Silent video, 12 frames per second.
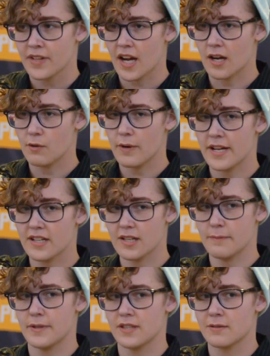I wake
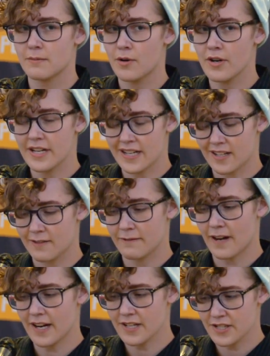up in the morning and
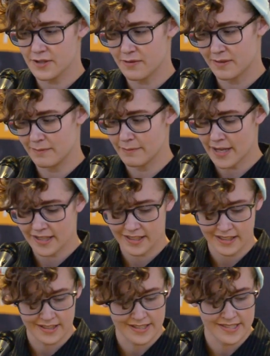find you
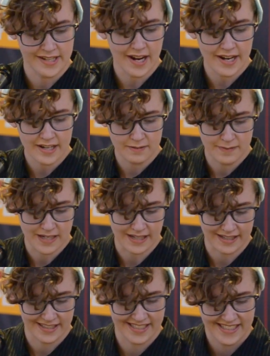embedded inside
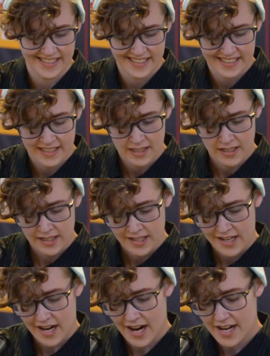me.
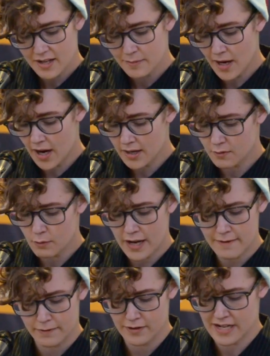I am
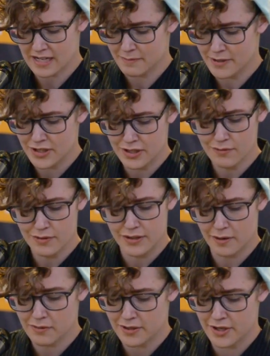unwavering, but you
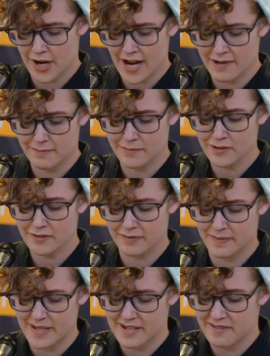don't try to move
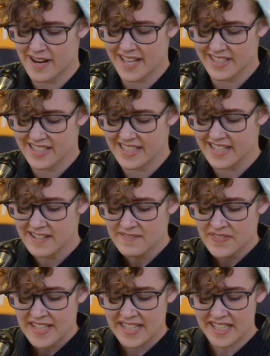me. Rather,
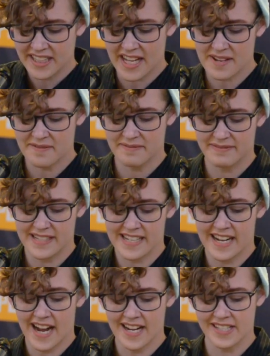claim me
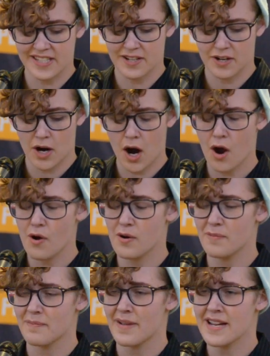as your
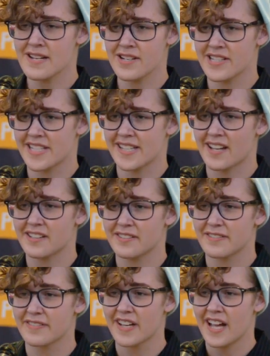home. Make yourself